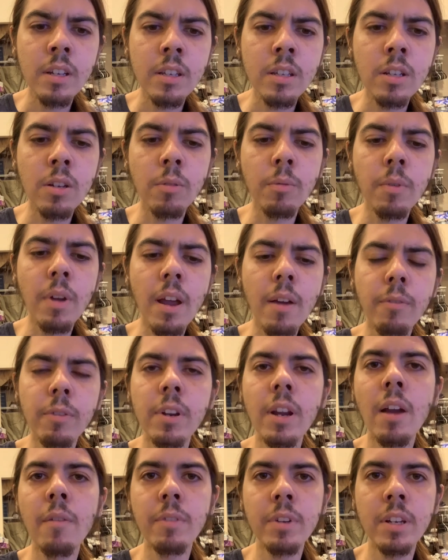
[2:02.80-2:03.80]

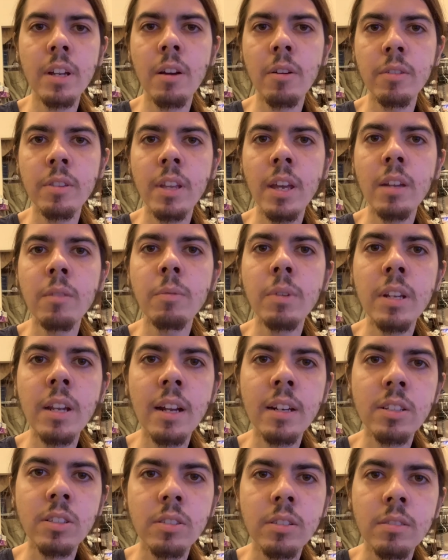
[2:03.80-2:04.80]
every now and then we'd
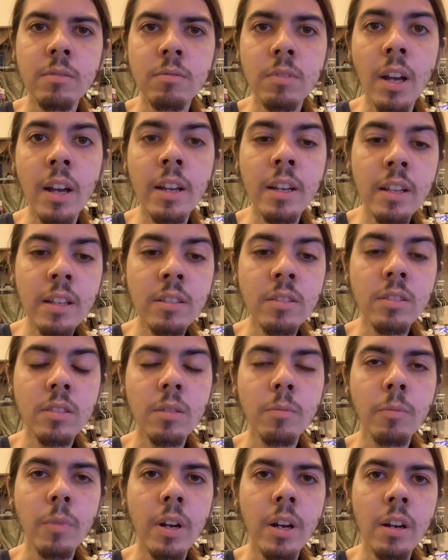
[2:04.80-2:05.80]
actually dine in
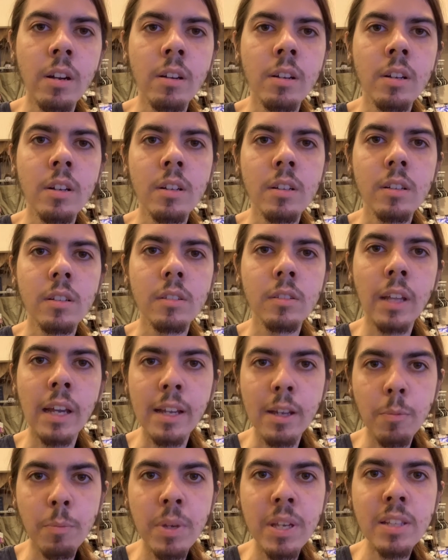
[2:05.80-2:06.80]
somewhere
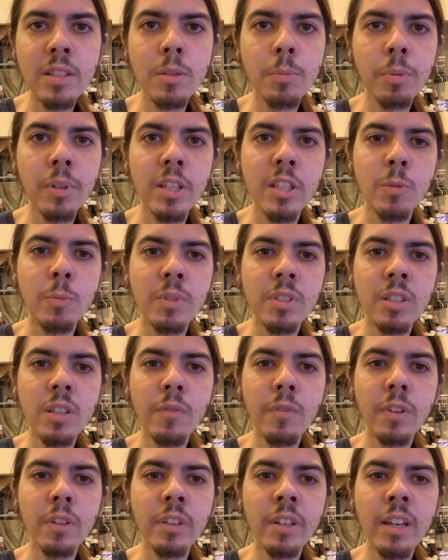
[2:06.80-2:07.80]
like a pizza place
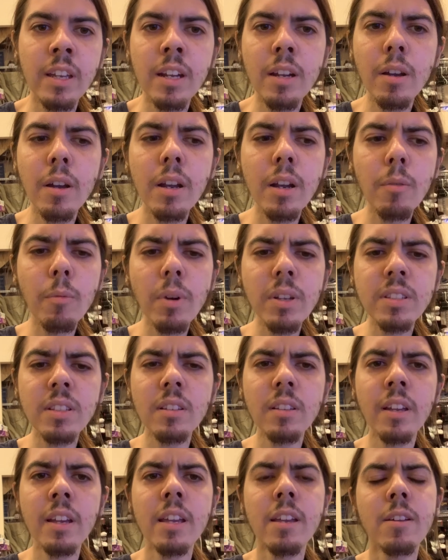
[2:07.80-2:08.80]
specifically, and it
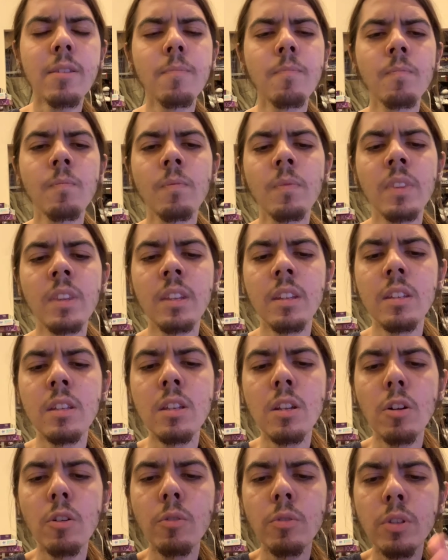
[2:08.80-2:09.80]
wasn't like
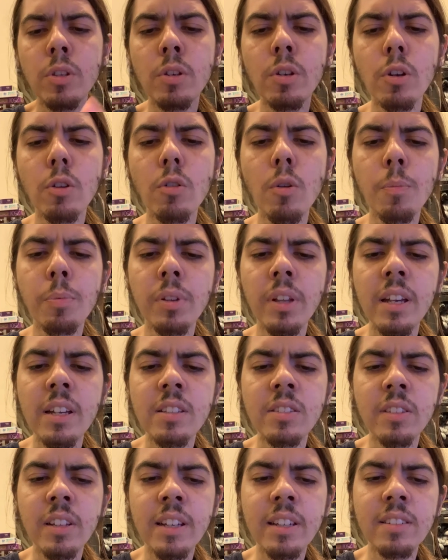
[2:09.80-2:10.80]
you go to a
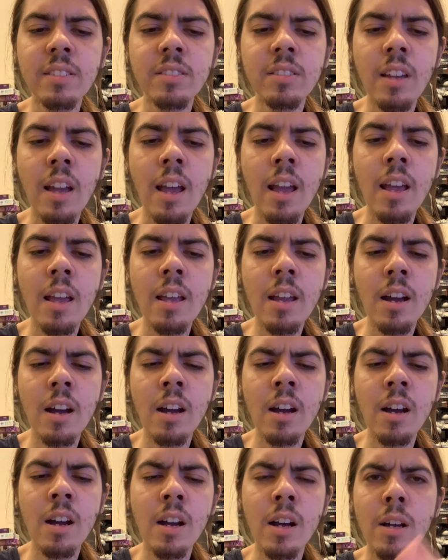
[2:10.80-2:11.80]
place like, say,
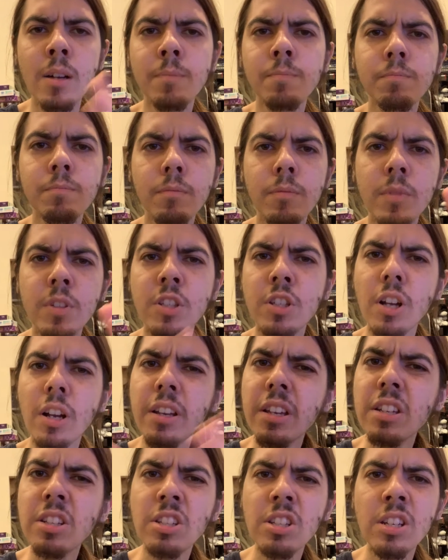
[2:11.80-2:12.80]

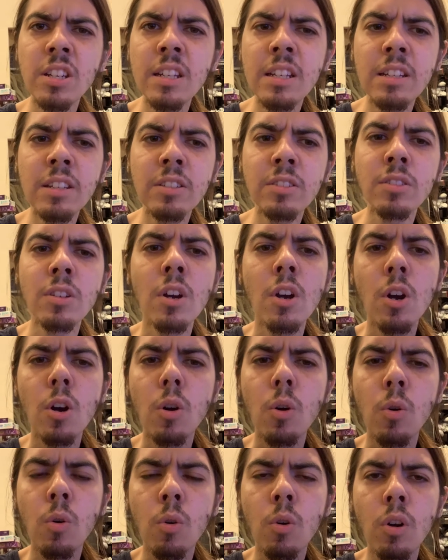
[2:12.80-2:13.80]
Chuck E. Cheese,
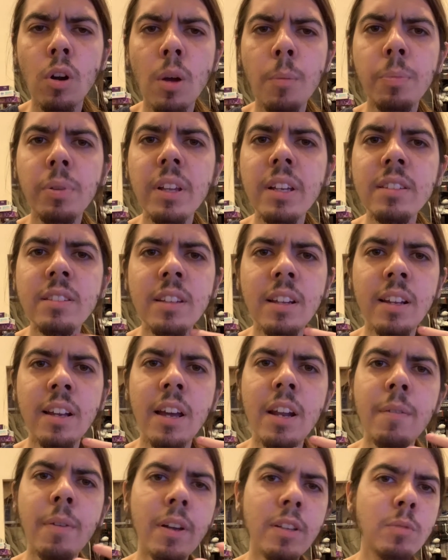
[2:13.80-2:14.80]
or a place that
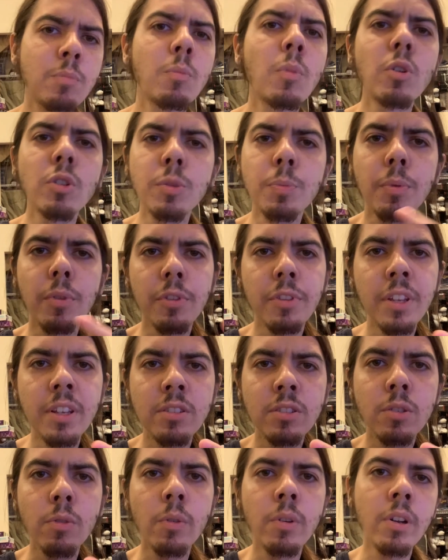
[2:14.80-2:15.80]
kind of has multiple
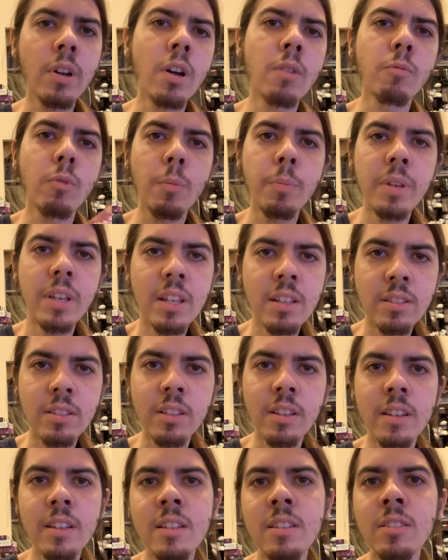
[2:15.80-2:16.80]
things going on where
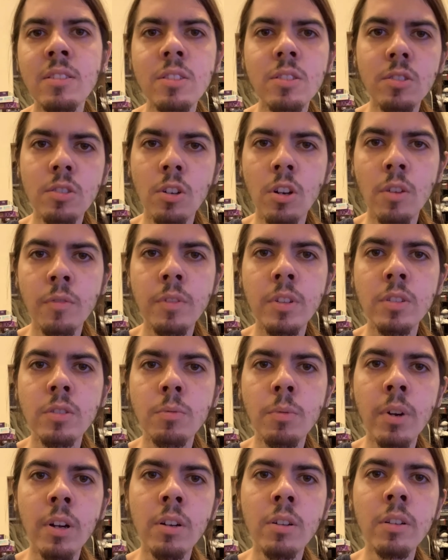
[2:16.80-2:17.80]
pizza is served as
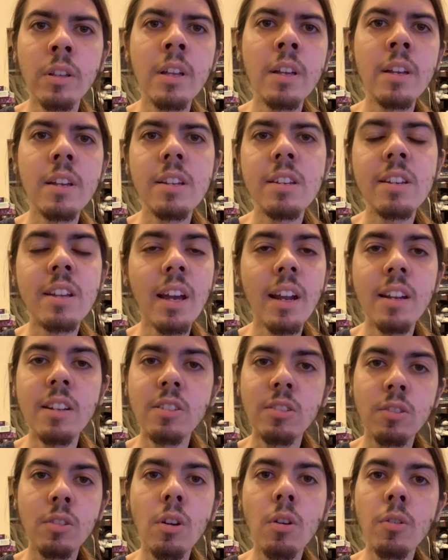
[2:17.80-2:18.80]
well. You kind
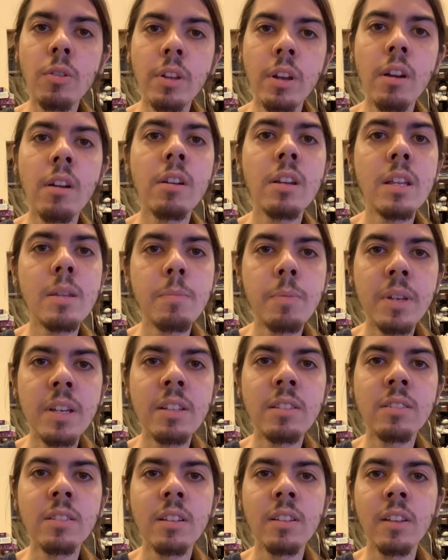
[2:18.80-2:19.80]
of just go there and eat
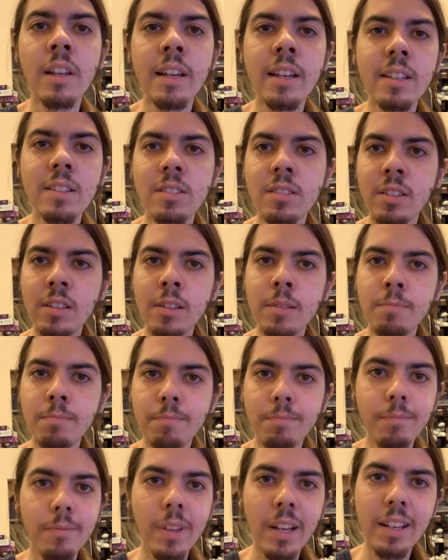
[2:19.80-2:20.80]
pizza like it's a
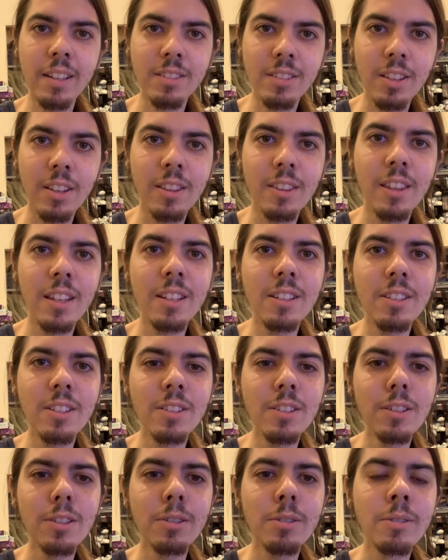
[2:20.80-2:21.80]
thing to
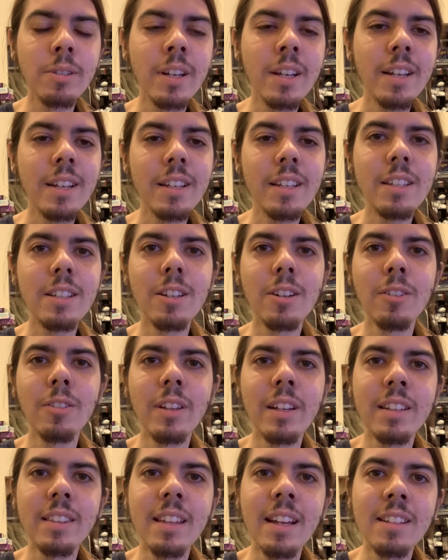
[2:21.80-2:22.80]
do.
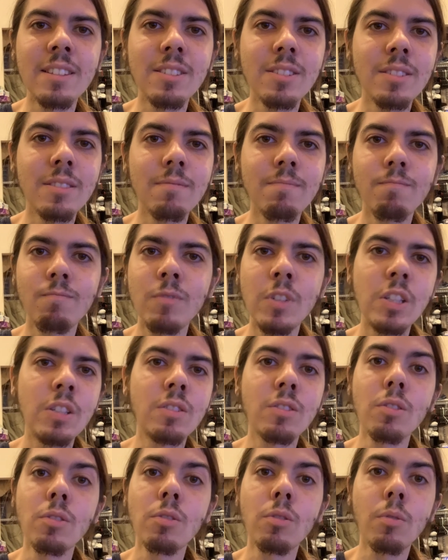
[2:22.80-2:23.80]
Like you
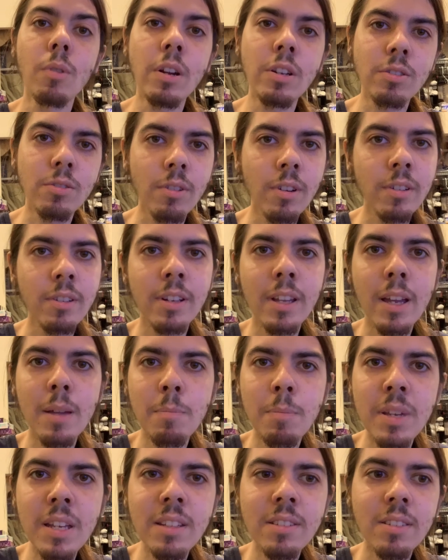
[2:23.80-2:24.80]
just go to a restaurant and get
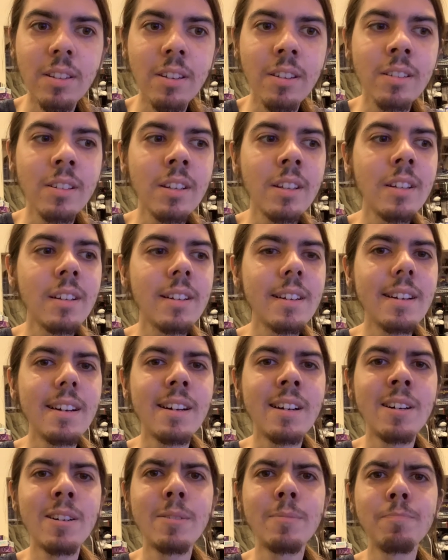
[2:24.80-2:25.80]
pizza.
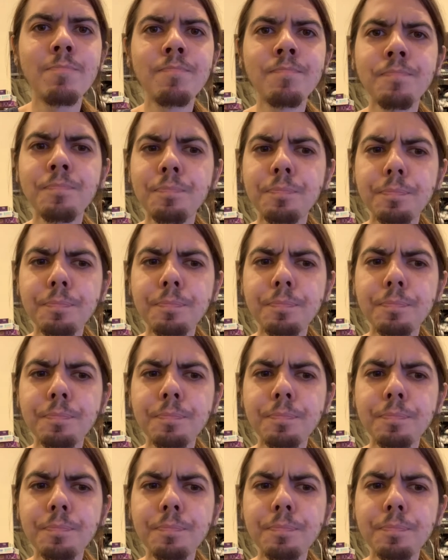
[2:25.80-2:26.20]
I'm